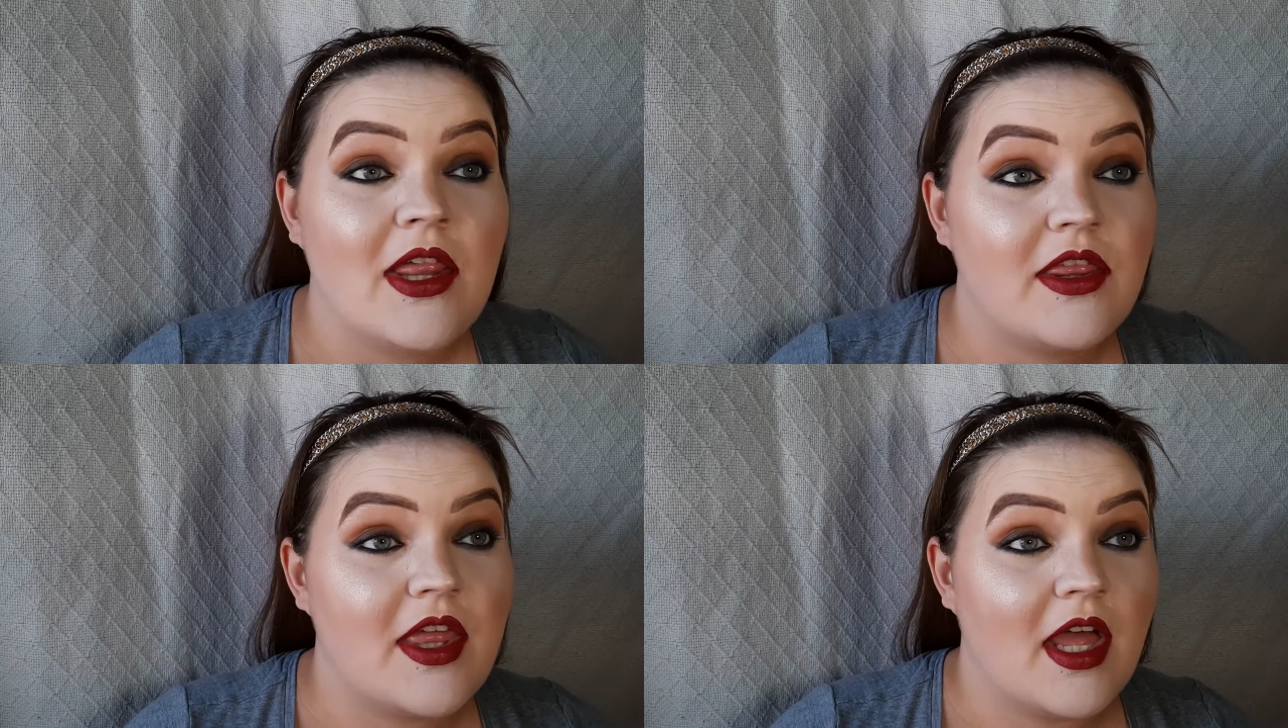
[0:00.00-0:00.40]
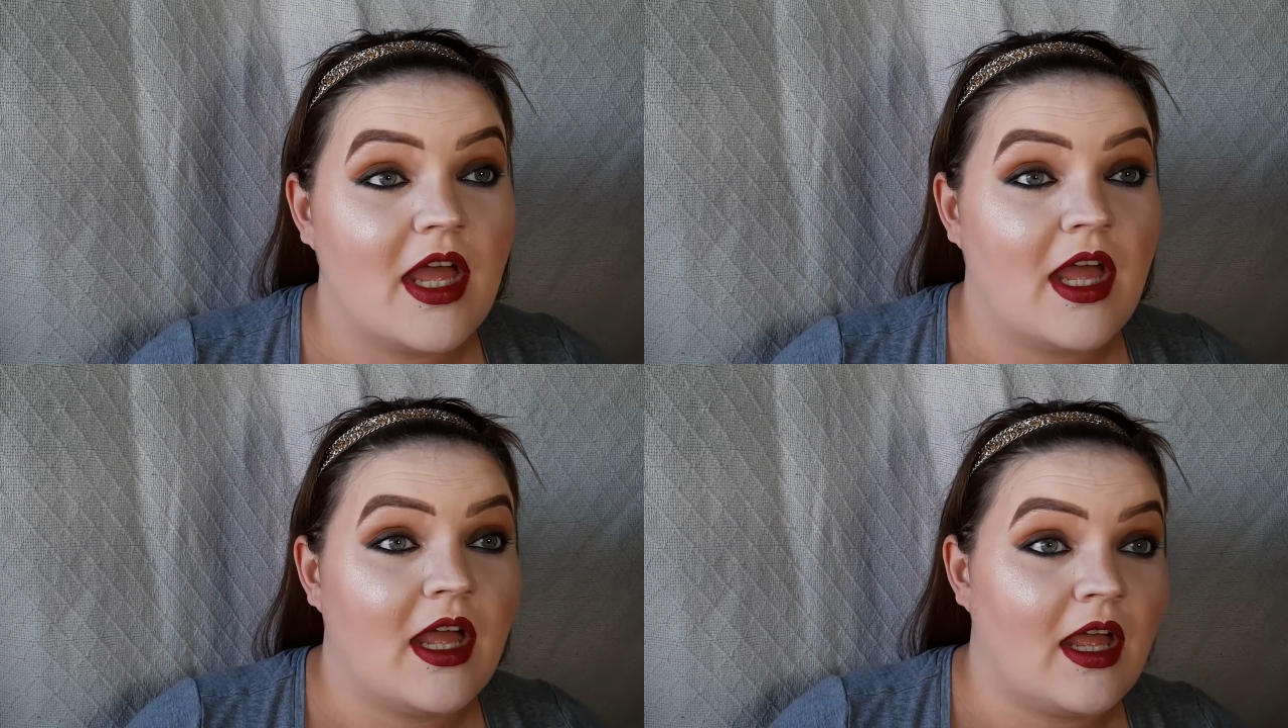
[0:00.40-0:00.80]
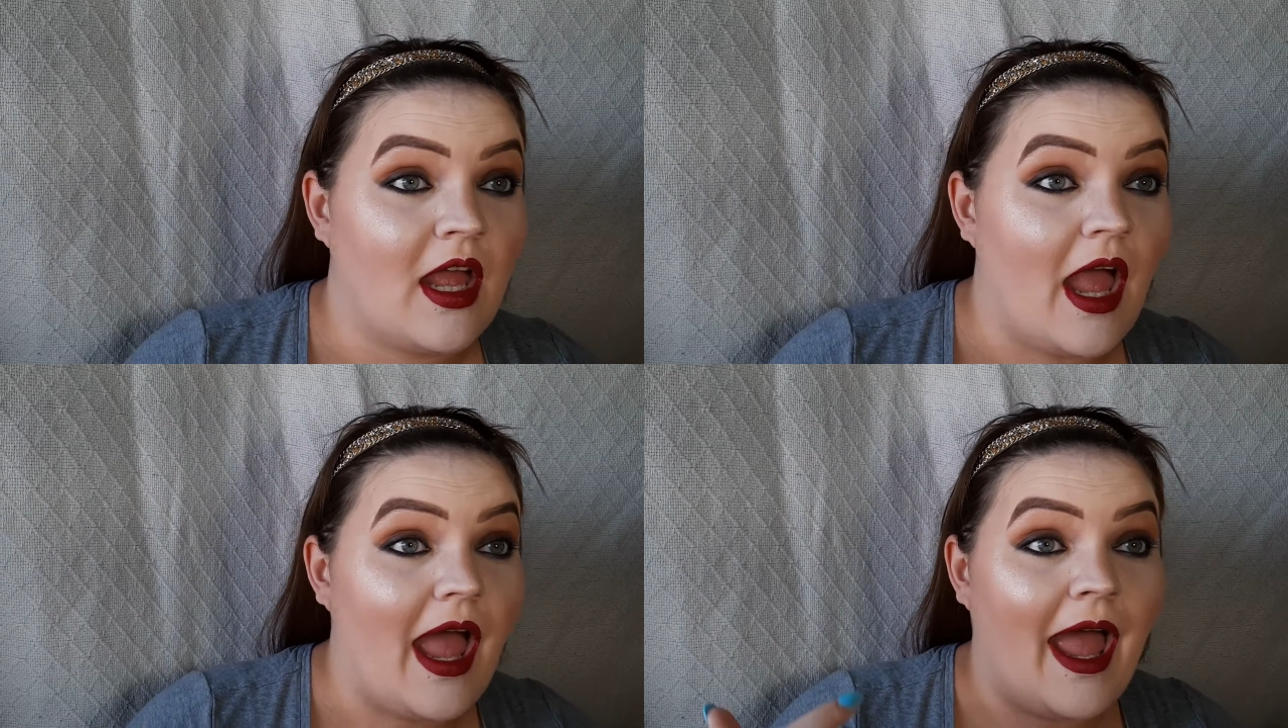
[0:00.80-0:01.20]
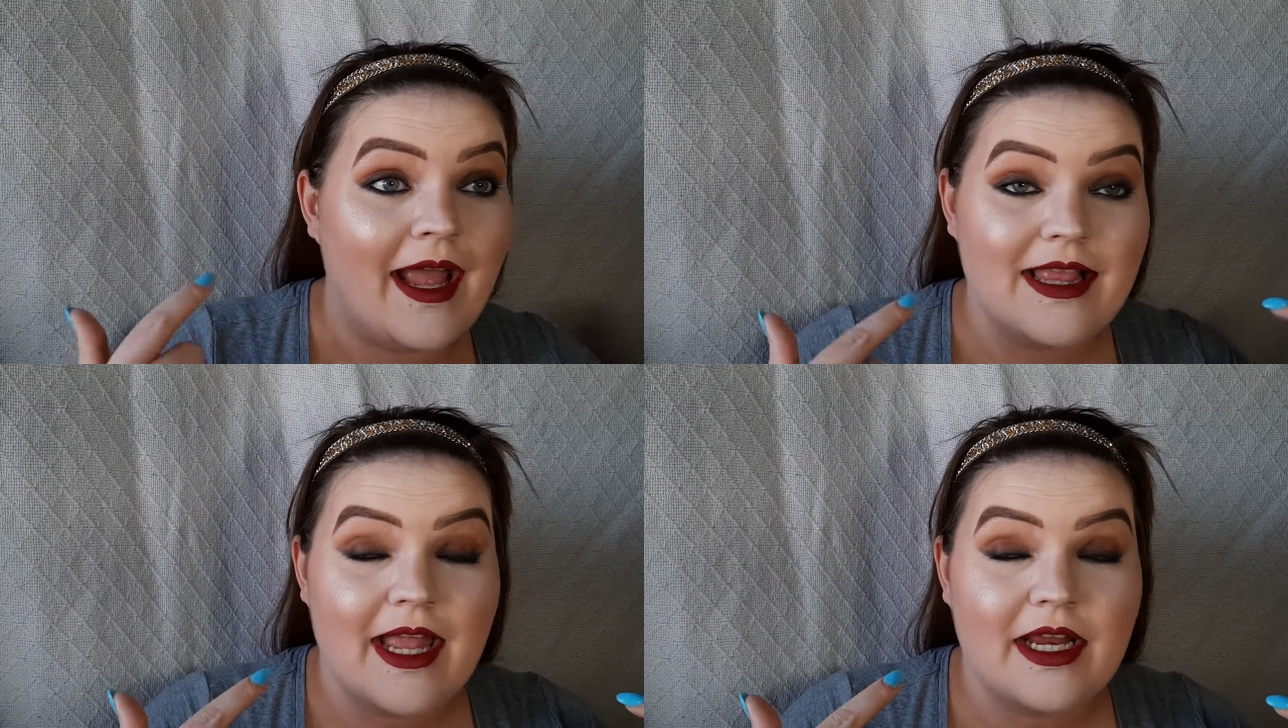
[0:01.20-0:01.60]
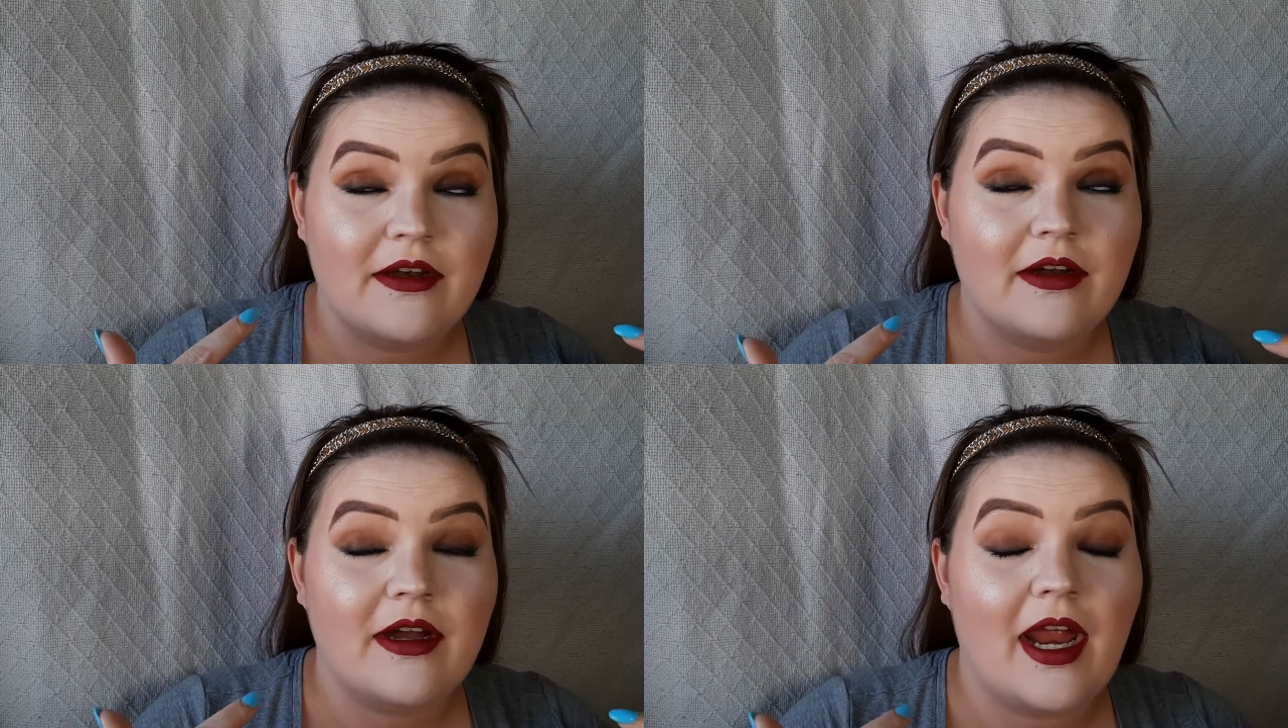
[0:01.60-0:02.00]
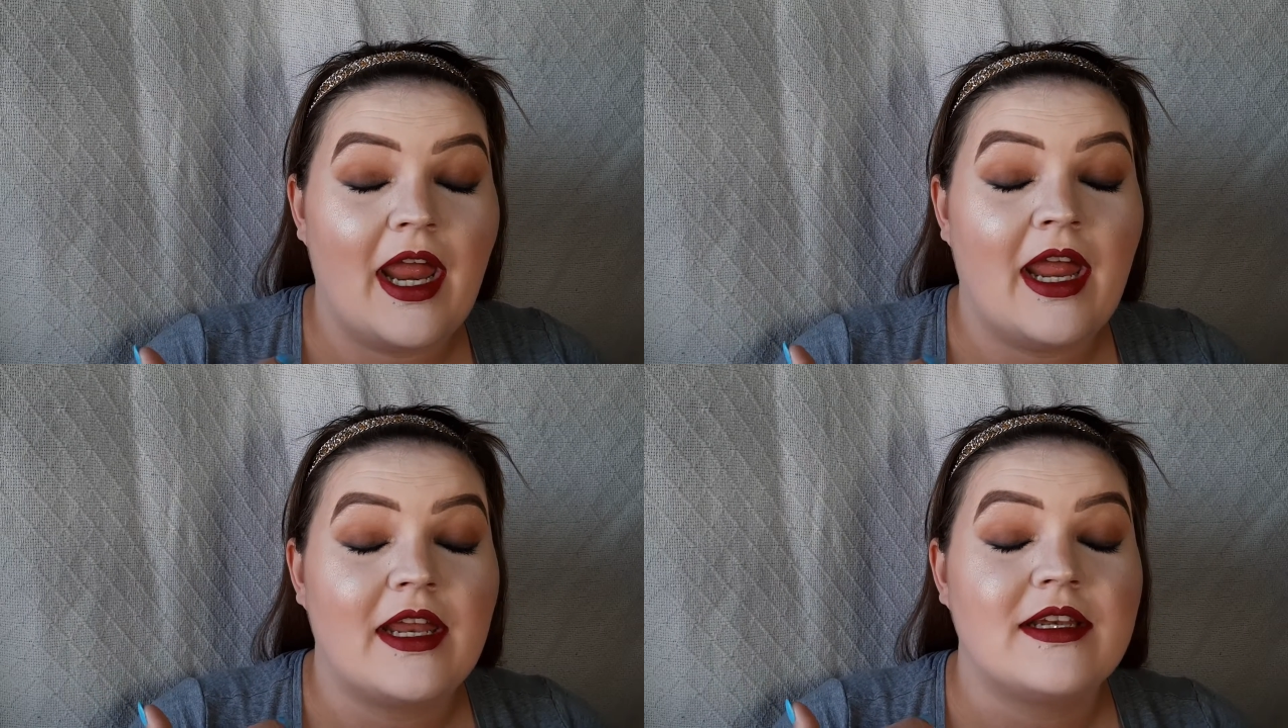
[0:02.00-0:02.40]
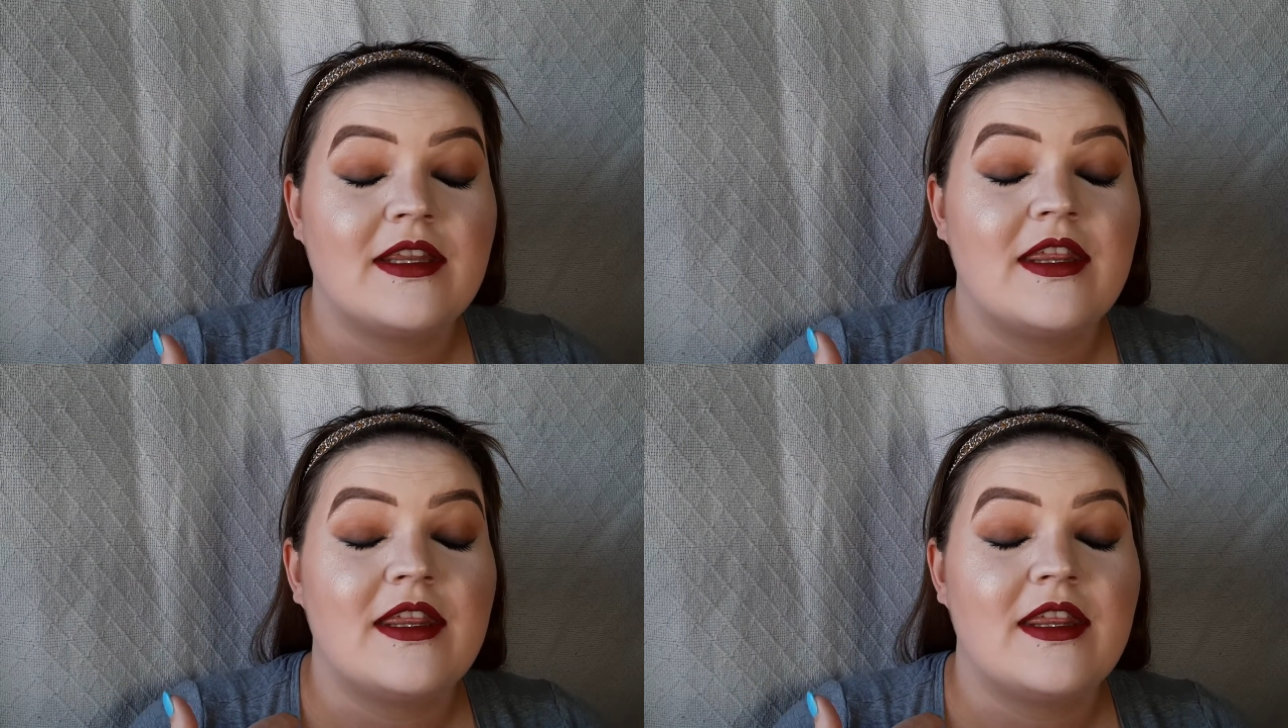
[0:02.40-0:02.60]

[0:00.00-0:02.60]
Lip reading: The eyeliner and